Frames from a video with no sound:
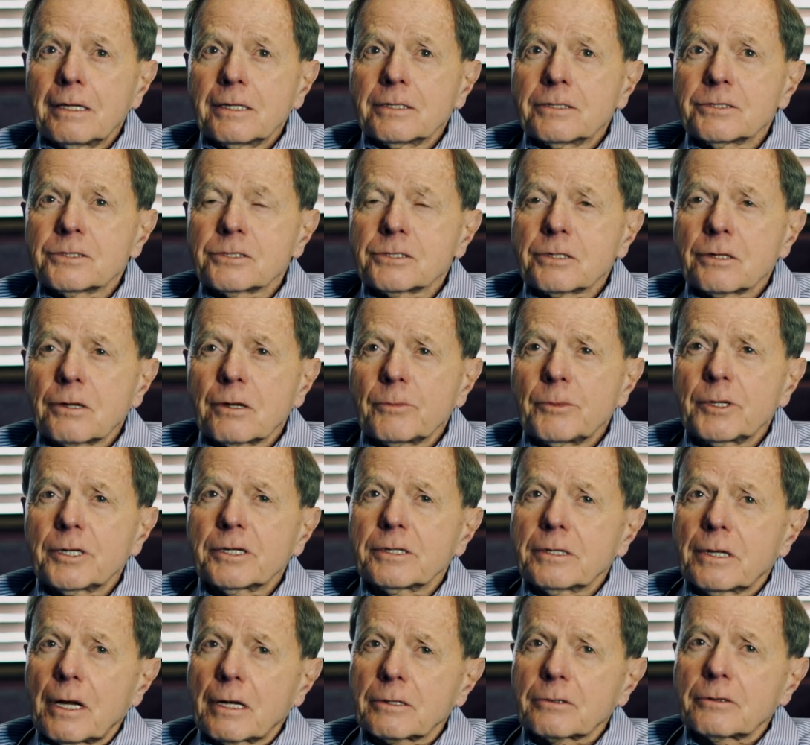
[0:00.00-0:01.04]
So I've been a
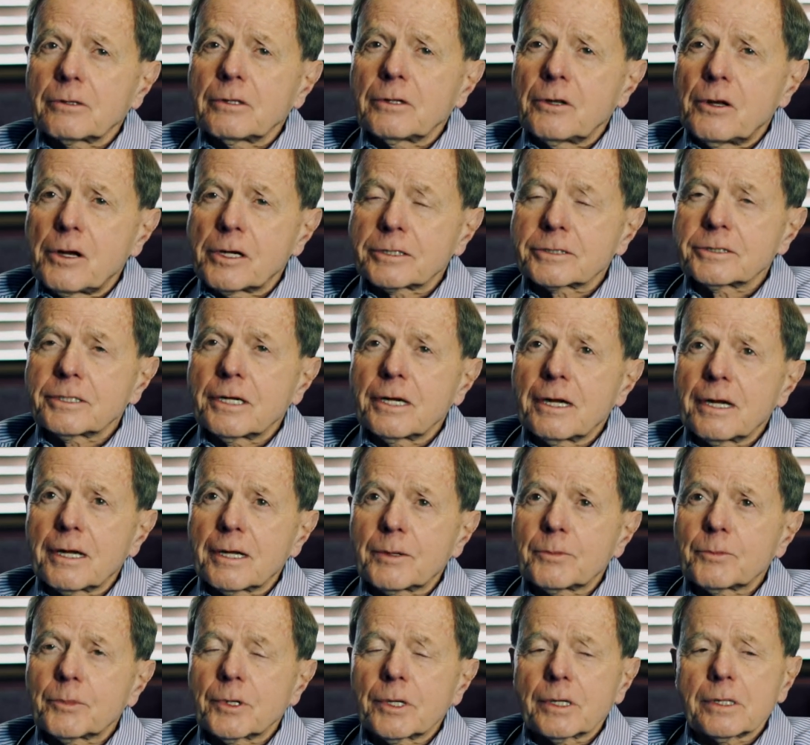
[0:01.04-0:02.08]
doctor a long
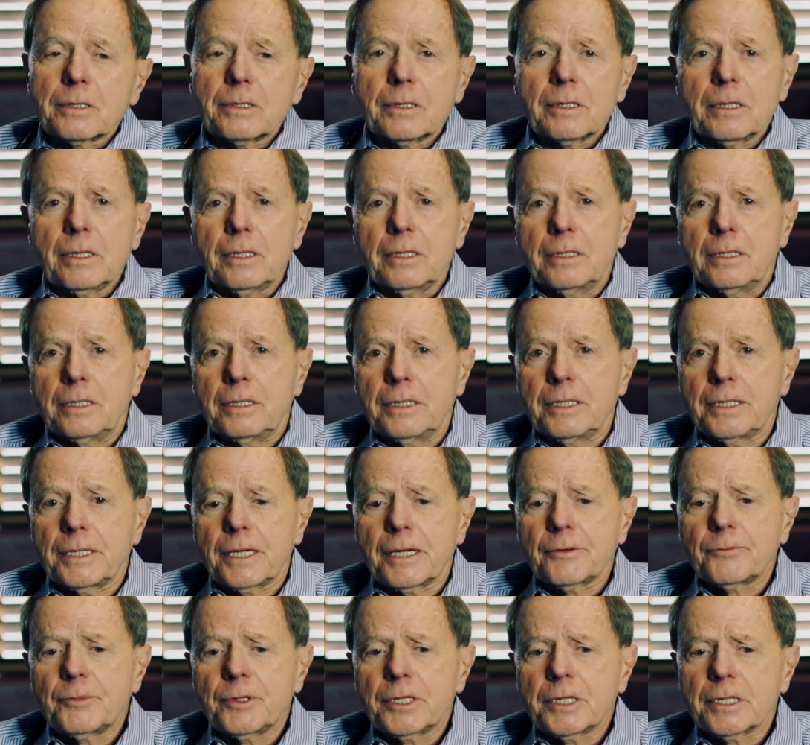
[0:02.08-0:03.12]
time, but
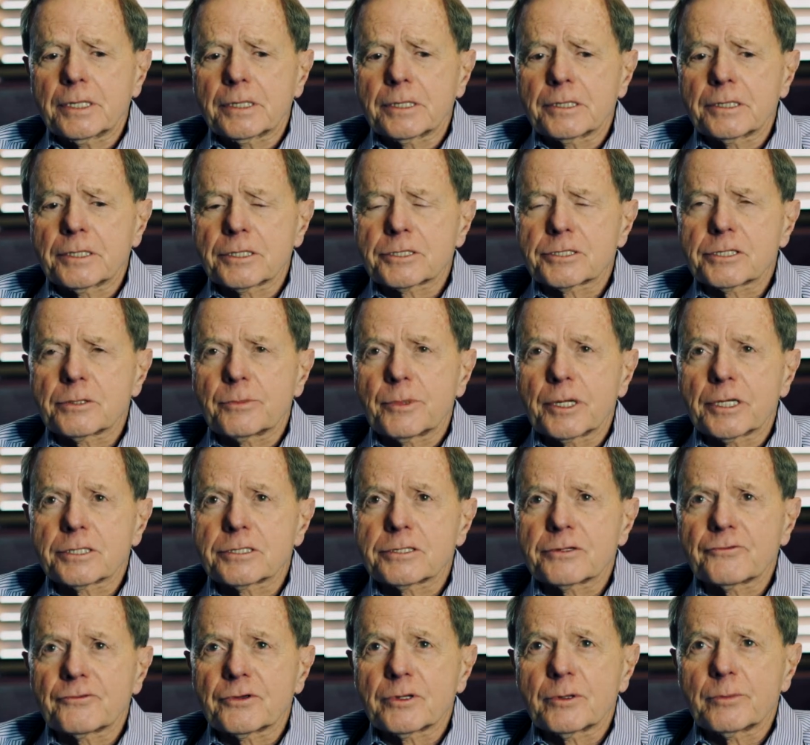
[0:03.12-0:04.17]
I've been in addiction
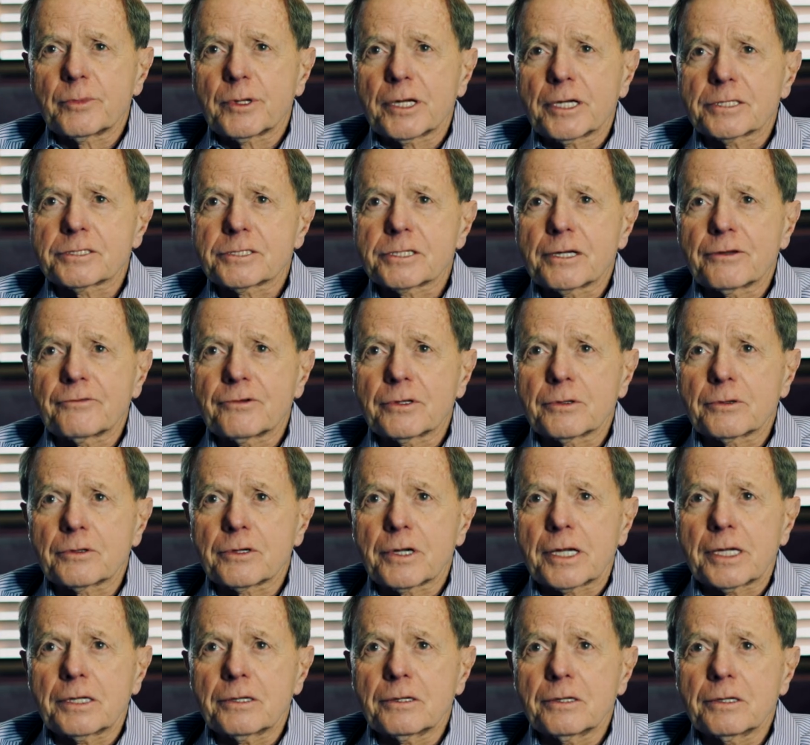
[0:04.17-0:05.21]
medicine for the past 7 or
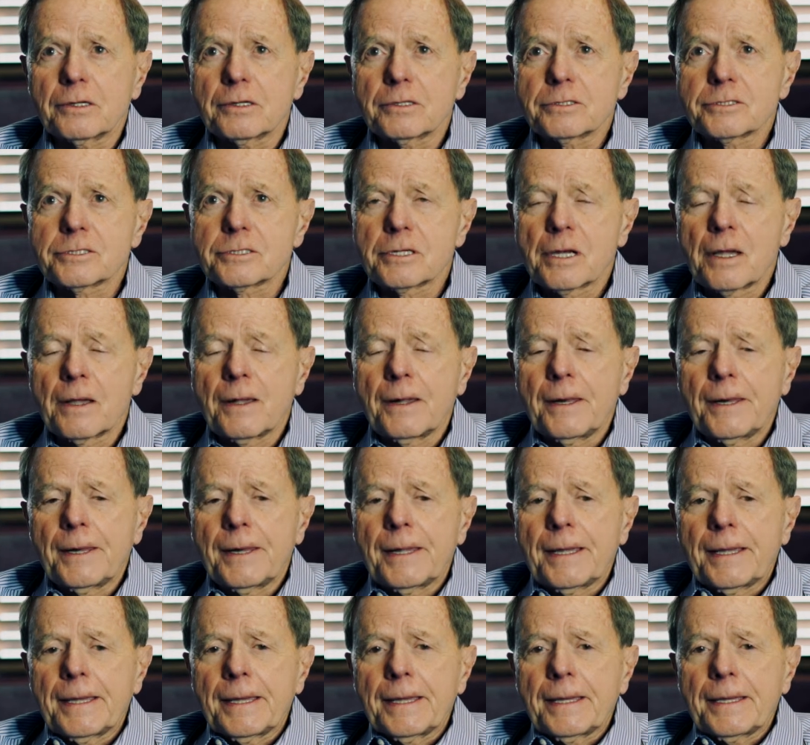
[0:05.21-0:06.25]
8 years.
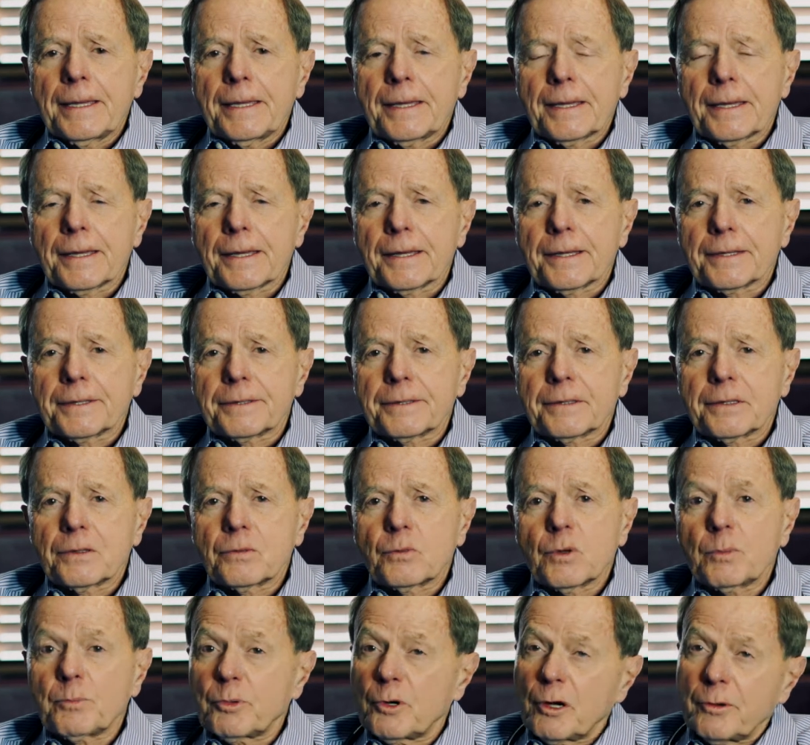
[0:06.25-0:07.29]
And
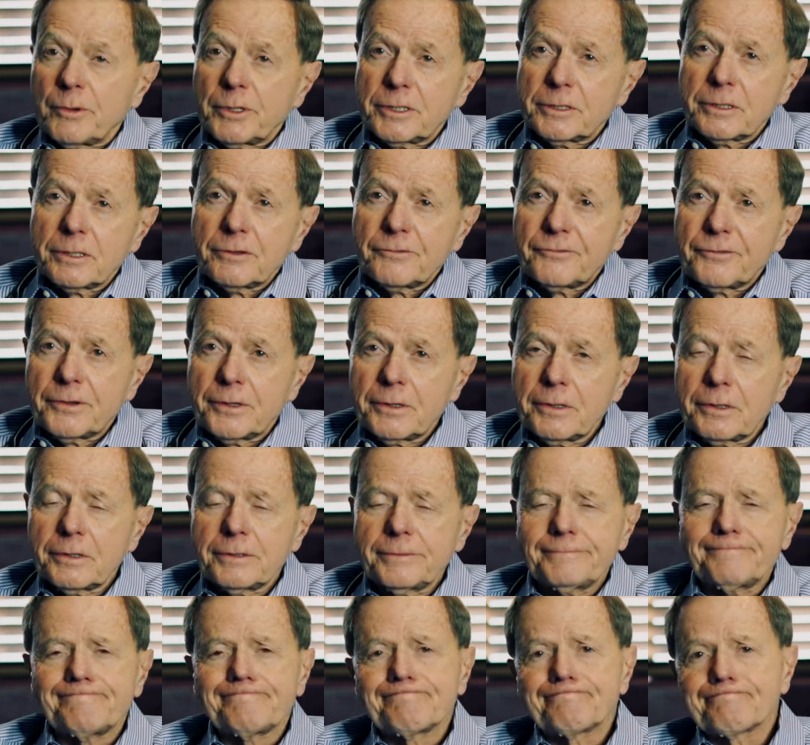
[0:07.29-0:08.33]
what brought me to the field?
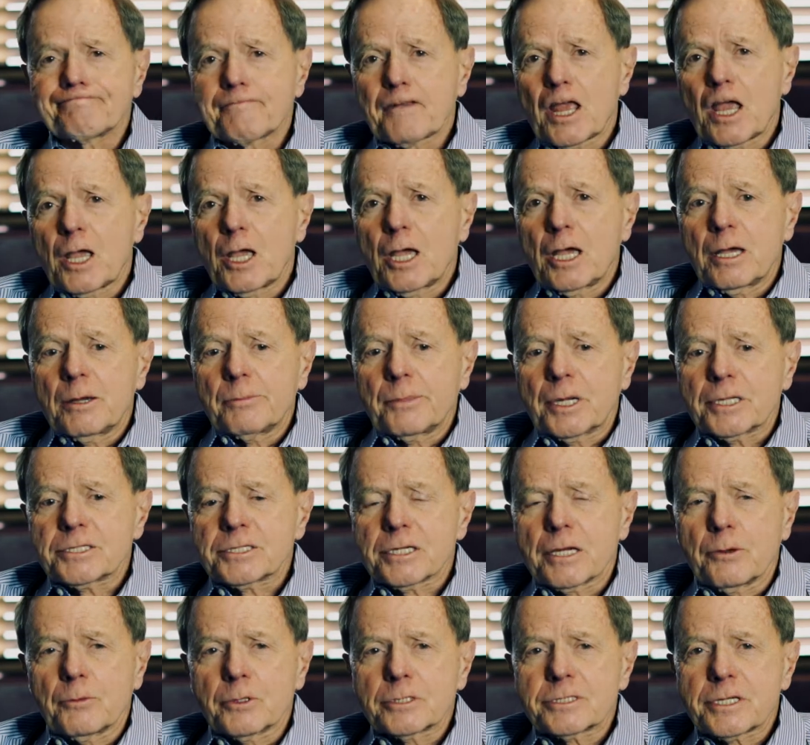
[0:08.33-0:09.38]
My
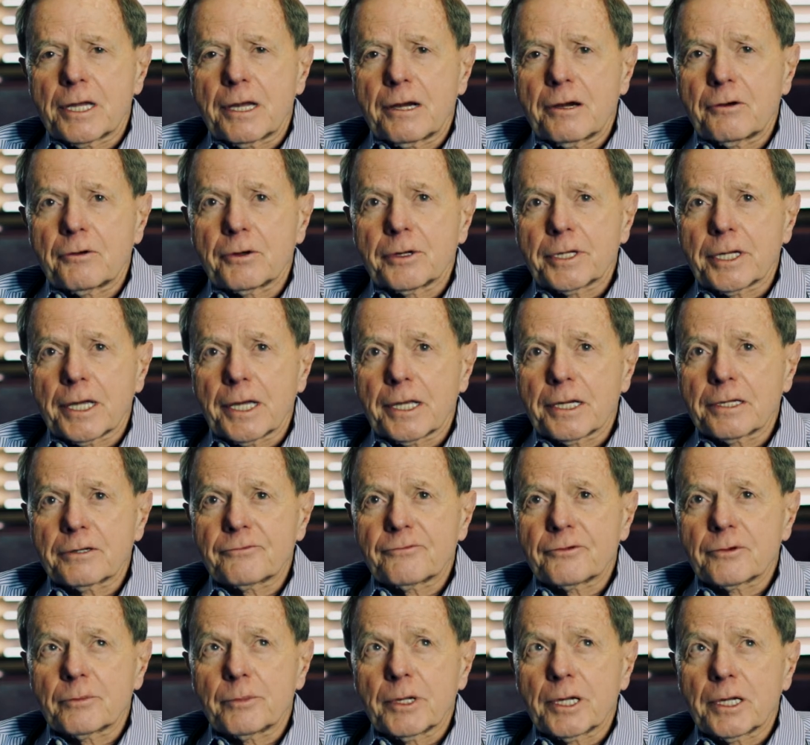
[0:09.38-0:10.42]
son was a heroin addict
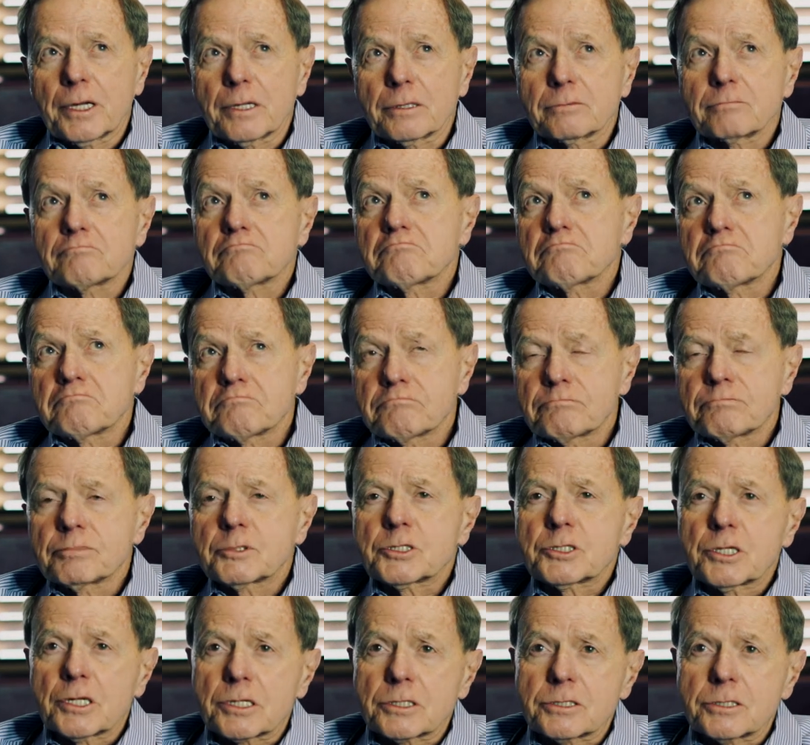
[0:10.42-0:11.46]
for about
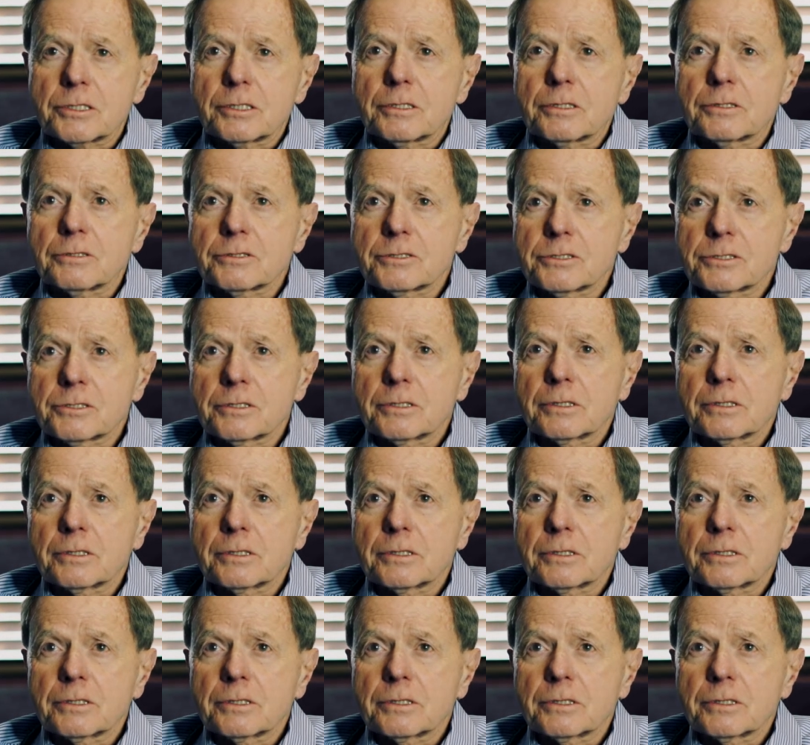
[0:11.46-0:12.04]
6 years.